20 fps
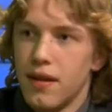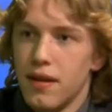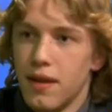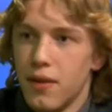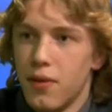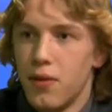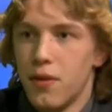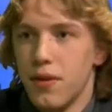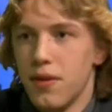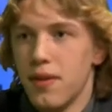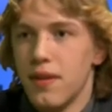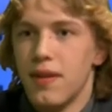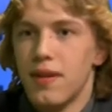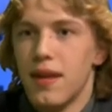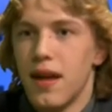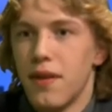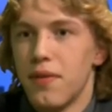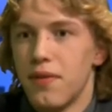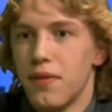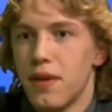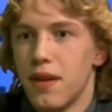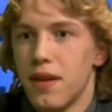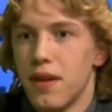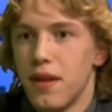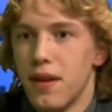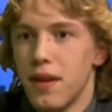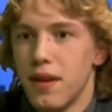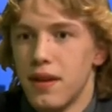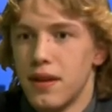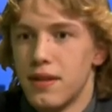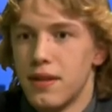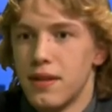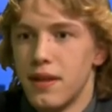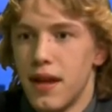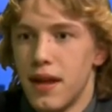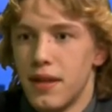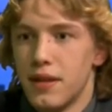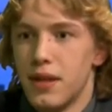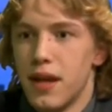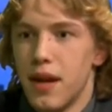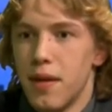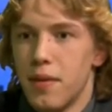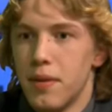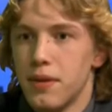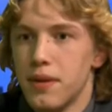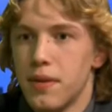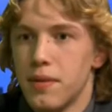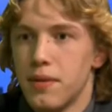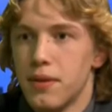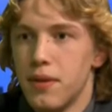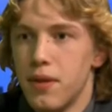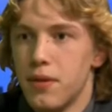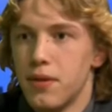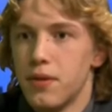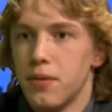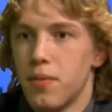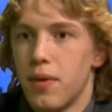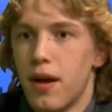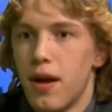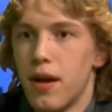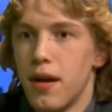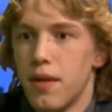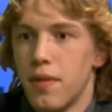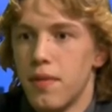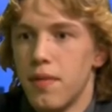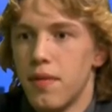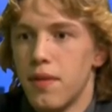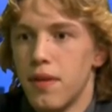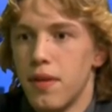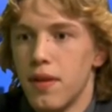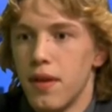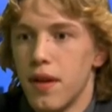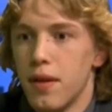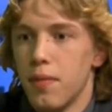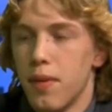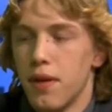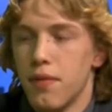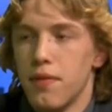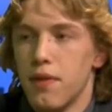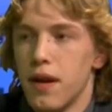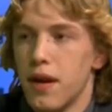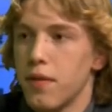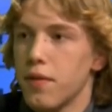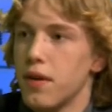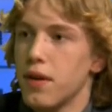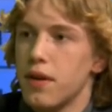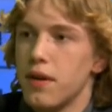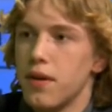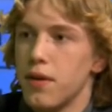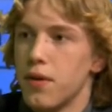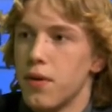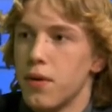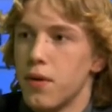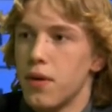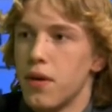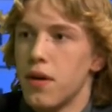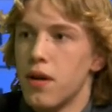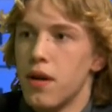Well, definitely the state championships, and those are probably like my favorite too.